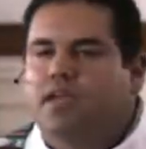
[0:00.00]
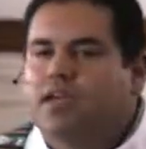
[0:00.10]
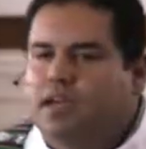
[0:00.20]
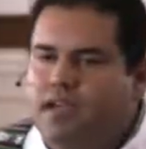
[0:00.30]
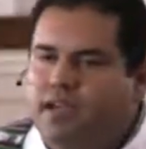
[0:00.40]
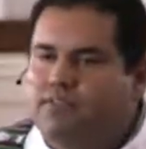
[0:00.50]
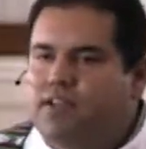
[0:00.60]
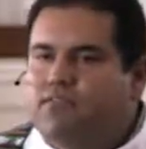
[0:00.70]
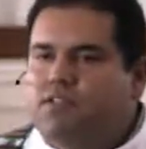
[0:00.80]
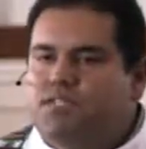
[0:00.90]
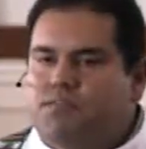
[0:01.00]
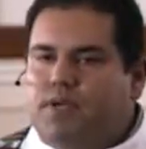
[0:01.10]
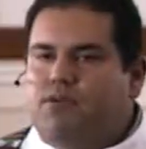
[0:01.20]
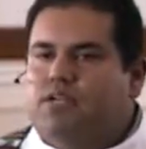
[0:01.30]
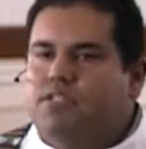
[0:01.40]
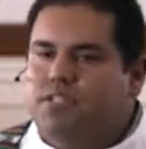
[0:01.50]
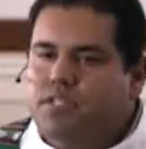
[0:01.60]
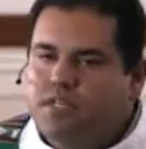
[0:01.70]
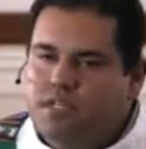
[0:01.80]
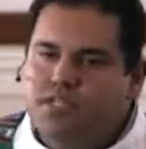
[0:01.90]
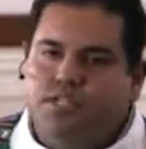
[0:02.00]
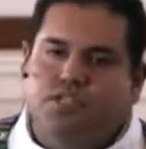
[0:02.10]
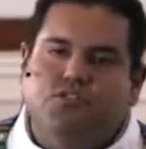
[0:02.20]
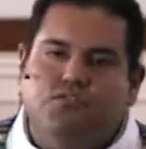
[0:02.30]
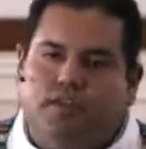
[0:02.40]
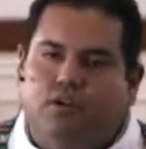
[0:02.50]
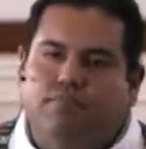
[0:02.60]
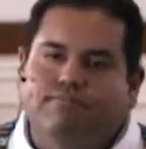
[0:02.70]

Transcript: And I have never experienced such fear.